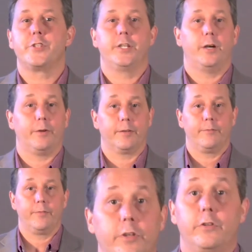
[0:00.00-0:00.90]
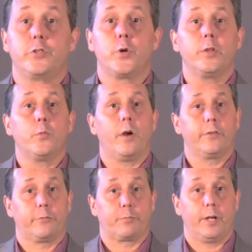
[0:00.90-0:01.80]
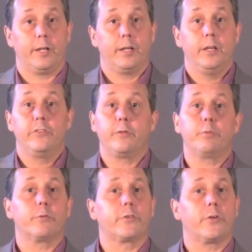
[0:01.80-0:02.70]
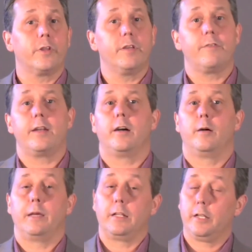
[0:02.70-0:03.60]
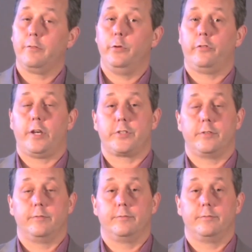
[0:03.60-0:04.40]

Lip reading: going. To join the wellness break, simply return to the Event Hub and click View Session.